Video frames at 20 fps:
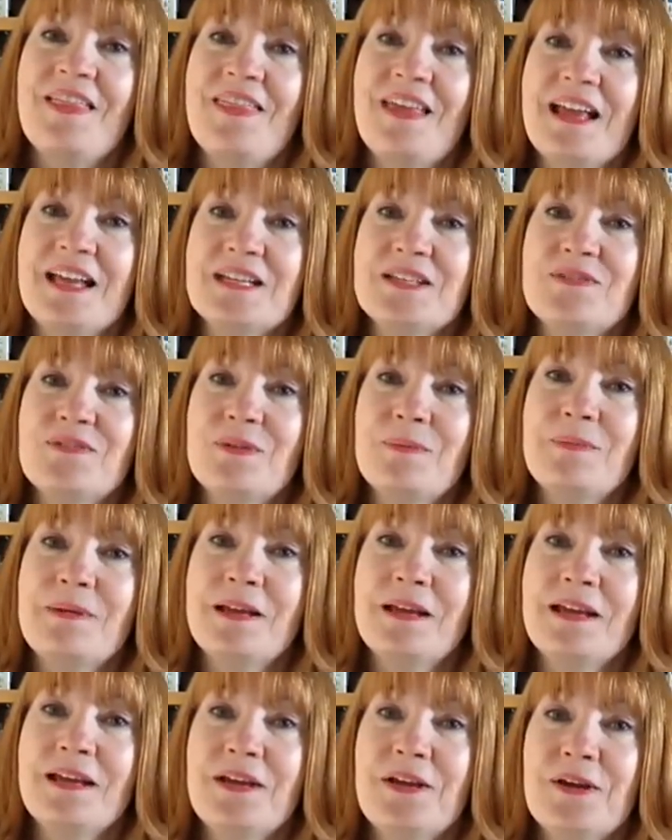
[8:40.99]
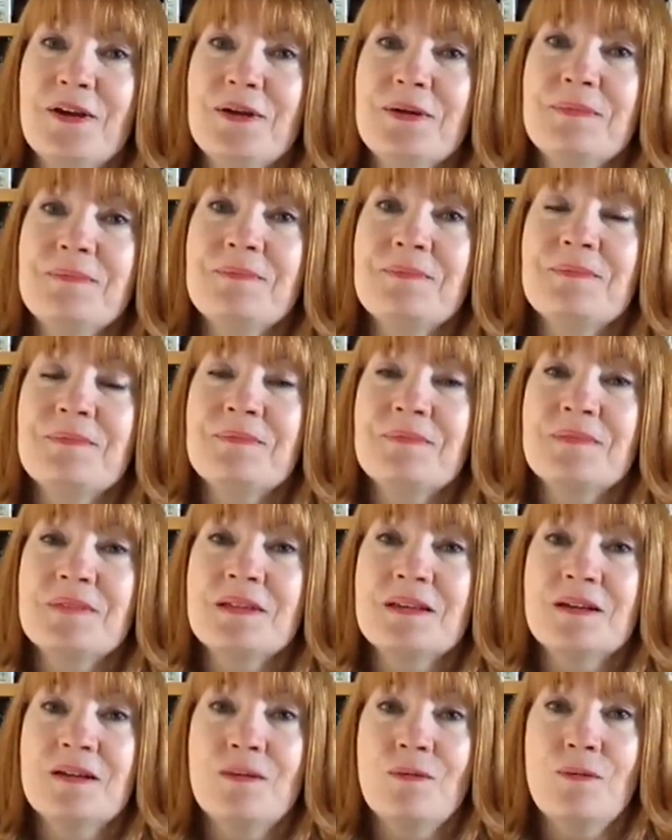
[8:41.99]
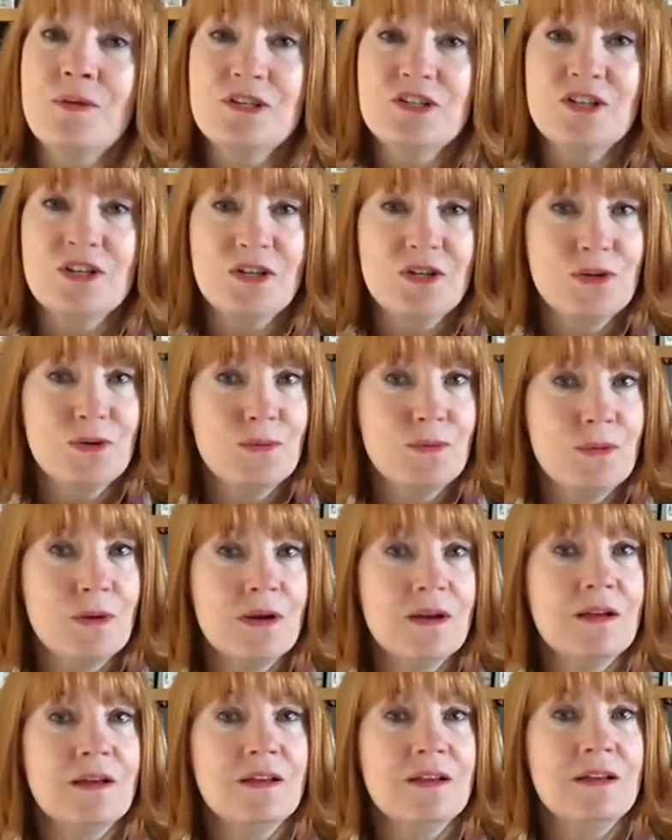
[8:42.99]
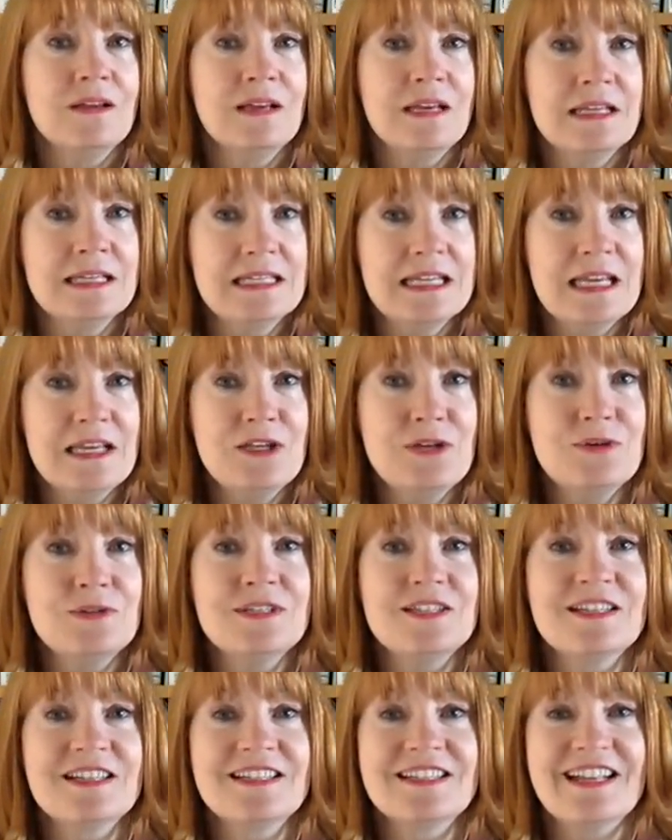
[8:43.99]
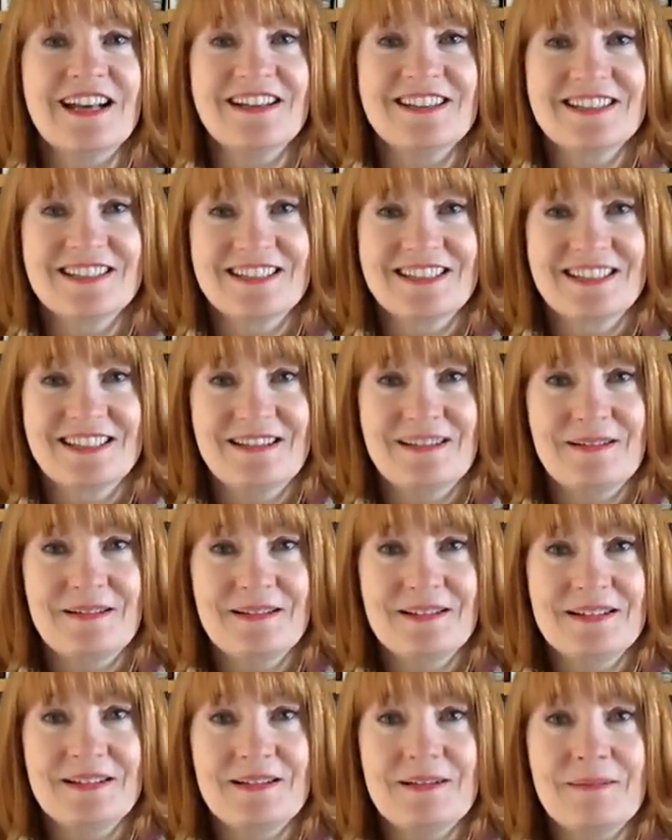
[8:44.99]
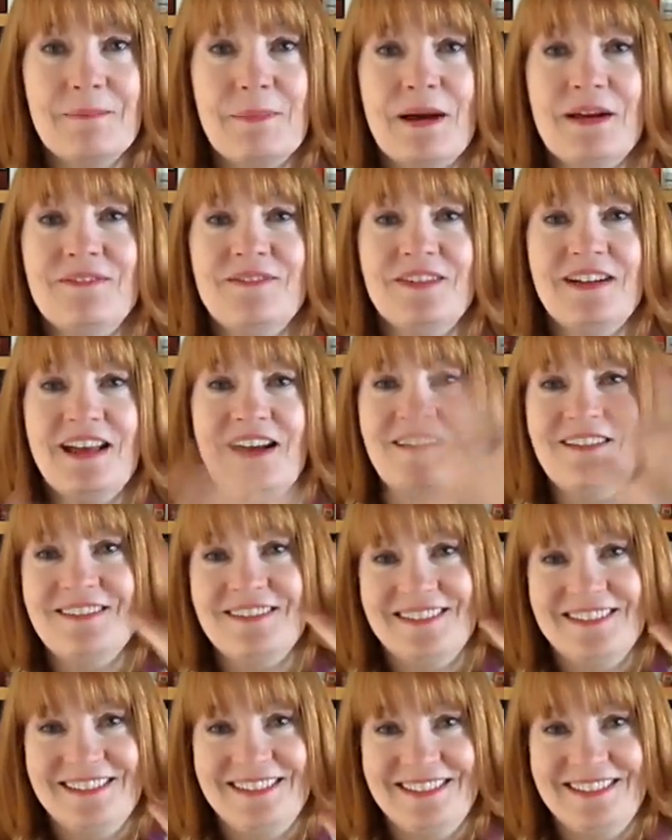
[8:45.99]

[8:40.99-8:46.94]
Thanks for being here. Wishing you continued success. Bye for now.